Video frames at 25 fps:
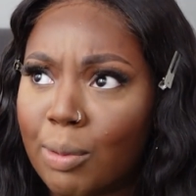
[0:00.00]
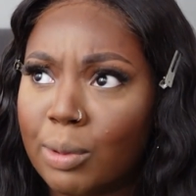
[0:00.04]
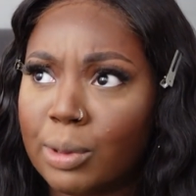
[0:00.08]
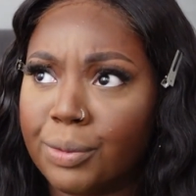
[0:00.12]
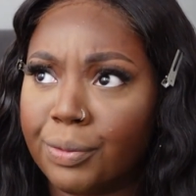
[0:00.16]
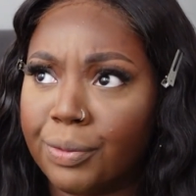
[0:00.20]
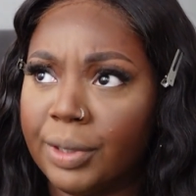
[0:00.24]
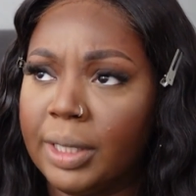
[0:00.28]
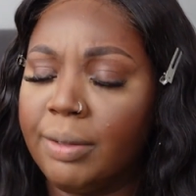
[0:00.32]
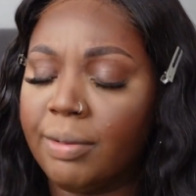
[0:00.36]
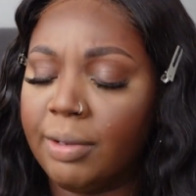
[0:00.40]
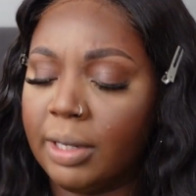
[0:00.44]
was
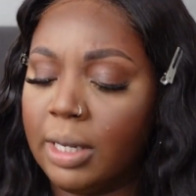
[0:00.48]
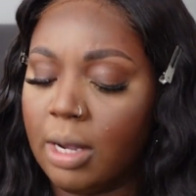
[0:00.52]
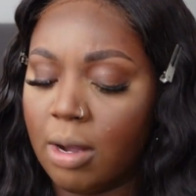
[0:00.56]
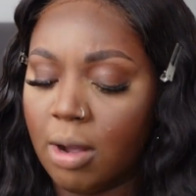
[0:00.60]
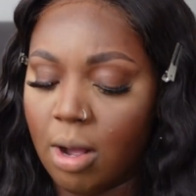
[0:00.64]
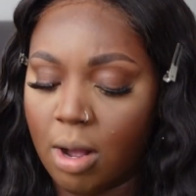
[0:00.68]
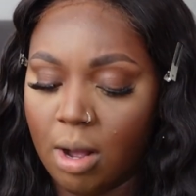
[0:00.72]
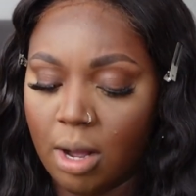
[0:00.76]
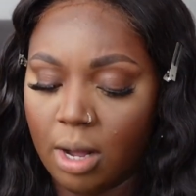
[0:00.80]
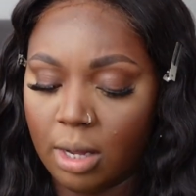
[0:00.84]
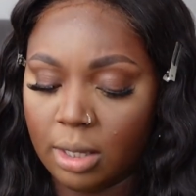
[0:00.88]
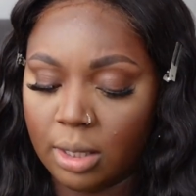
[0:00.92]
really, really
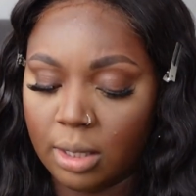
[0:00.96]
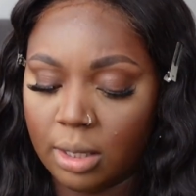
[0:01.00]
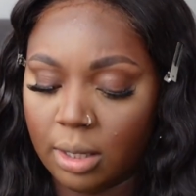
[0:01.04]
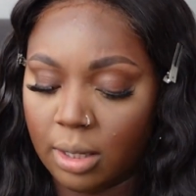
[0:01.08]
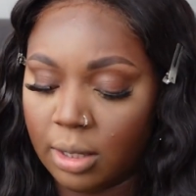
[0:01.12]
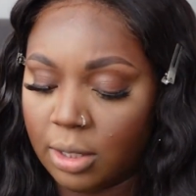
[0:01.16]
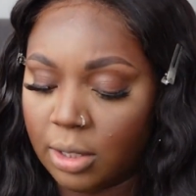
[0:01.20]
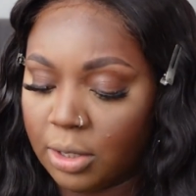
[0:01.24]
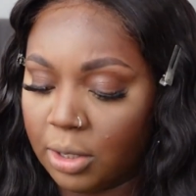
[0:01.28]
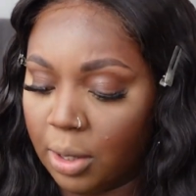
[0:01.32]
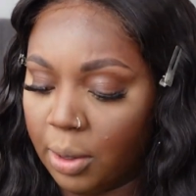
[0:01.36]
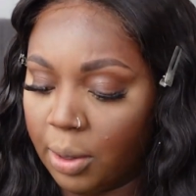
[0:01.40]
hard.
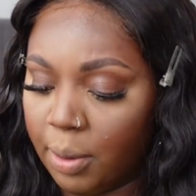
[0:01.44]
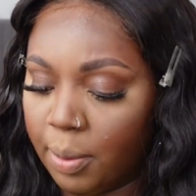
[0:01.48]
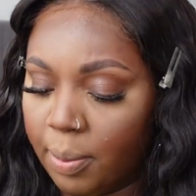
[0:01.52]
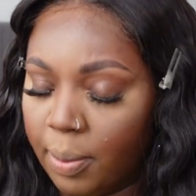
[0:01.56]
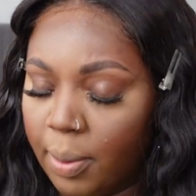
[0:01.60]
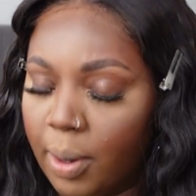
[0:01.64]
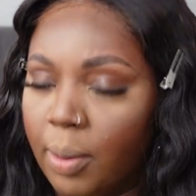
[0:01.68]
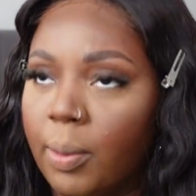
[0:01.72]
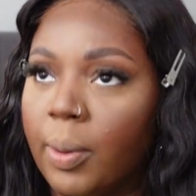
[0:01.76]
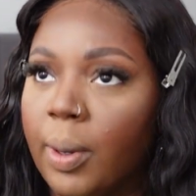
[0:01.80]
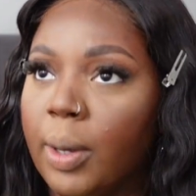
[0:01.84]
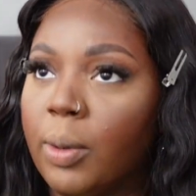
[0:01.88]
So,
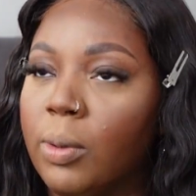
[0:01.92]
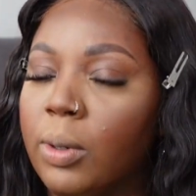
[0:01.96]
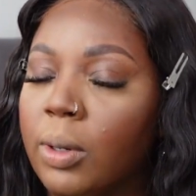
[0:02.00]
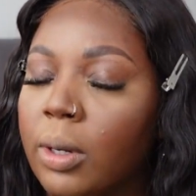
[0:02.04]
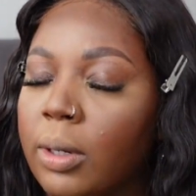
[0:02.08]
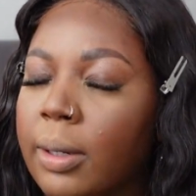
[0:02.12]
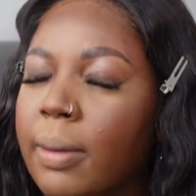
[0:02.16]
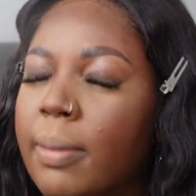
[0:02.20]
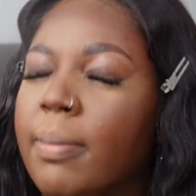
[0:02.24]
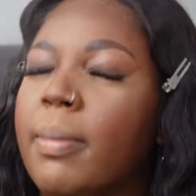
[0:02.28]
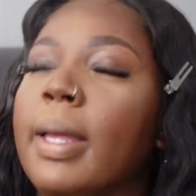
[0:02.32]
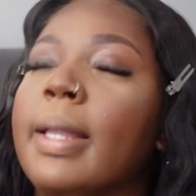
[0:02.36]
but we're all
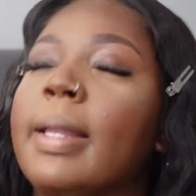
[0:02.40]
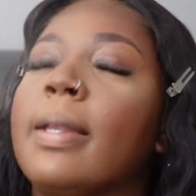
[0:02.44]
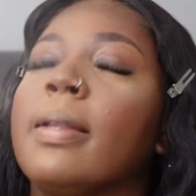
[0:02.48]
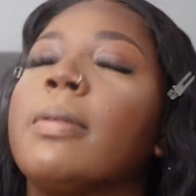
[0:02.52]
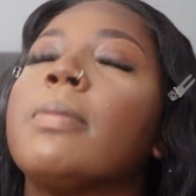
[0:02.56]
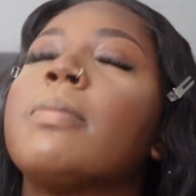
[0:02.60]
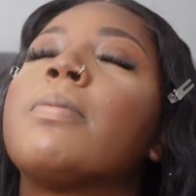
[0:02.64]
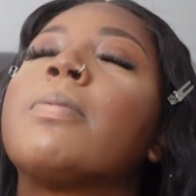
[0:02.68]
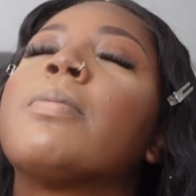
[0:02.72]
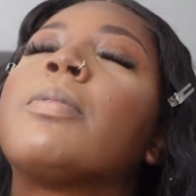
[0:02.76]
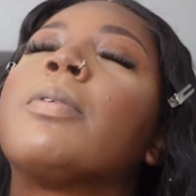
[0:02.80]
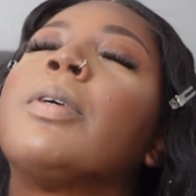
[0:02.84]
on
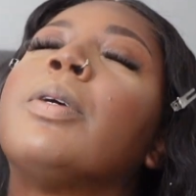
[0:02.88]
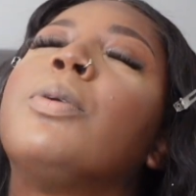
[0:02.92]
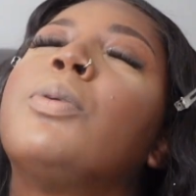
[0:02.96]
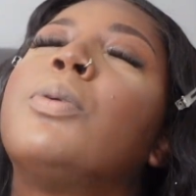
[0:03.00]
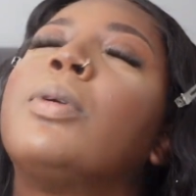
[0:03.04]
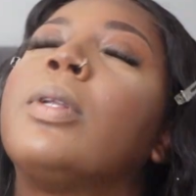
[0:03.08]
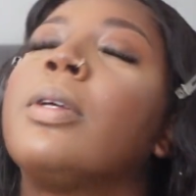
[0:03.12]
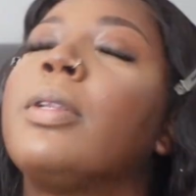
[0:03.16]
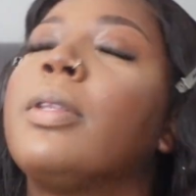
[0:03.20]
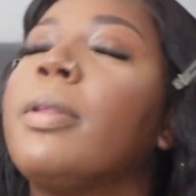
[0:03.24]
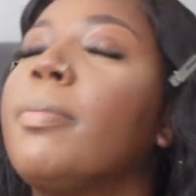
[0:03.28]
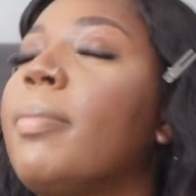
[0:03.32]

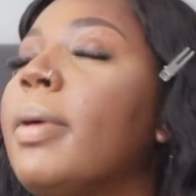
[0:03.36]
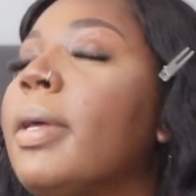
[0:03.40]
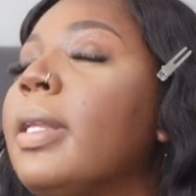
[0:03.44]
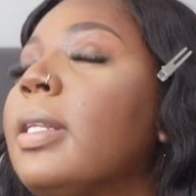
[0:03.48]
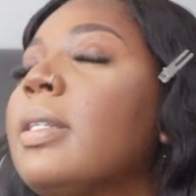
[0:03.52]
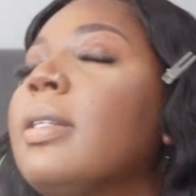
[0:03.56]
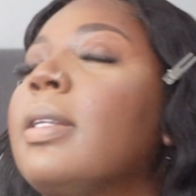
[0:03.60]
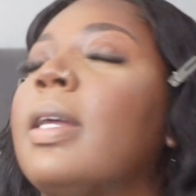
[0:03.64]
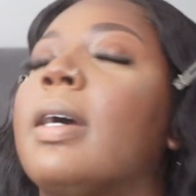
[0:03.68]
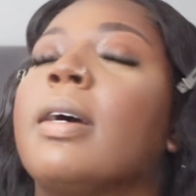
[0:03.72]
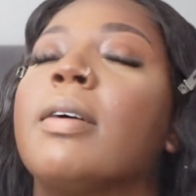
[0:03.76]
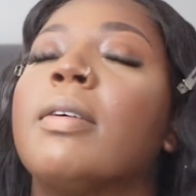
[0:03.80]
the mend
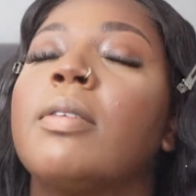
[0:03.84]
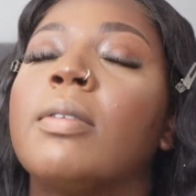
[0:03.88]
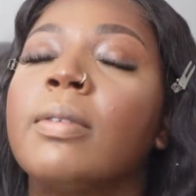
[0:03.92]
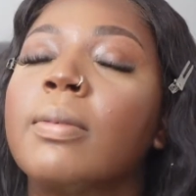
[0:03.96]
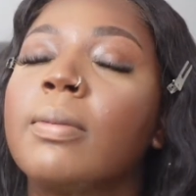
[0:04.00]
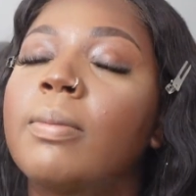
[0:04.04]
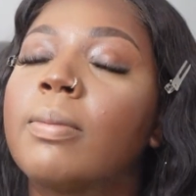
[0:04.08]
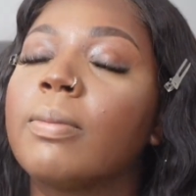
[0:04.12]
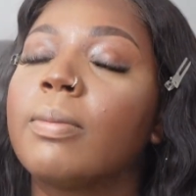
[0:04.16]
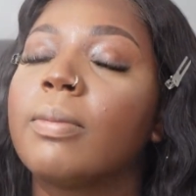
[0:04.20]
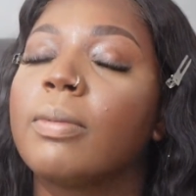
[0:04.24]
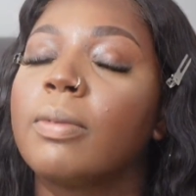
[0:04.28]
now,
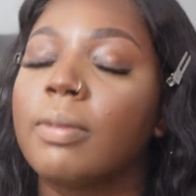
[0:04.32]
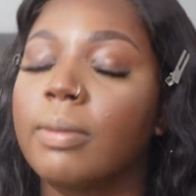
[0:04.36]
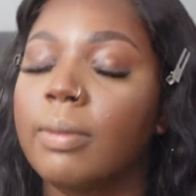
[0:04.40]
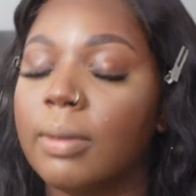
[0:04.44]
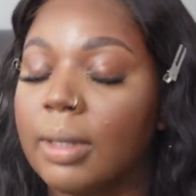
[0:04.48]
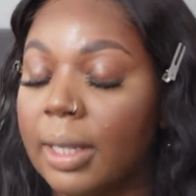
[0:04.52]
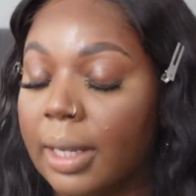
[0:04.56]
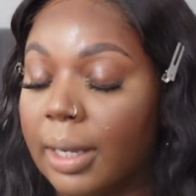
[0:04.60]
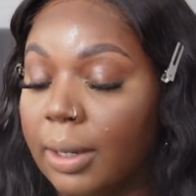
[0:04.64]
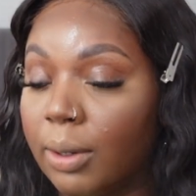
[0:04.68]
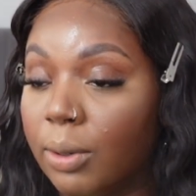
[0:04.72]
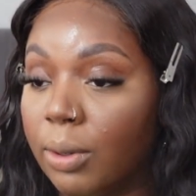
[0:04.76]

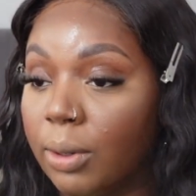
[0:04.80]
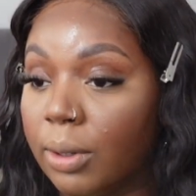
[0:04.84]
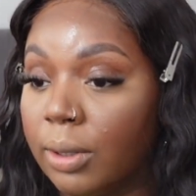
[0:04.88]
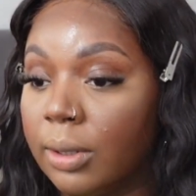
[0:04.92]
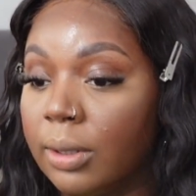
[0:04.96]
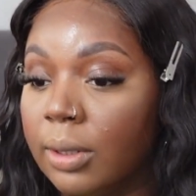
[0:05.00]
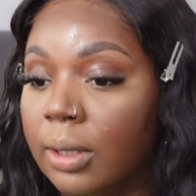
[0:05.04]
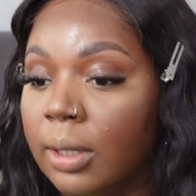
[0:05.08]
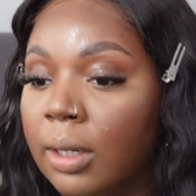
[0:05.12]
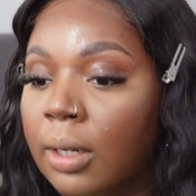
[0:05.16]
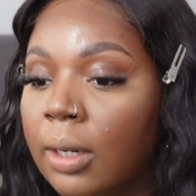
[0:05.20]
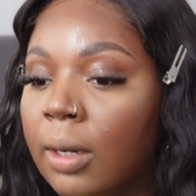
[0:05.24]
thank God.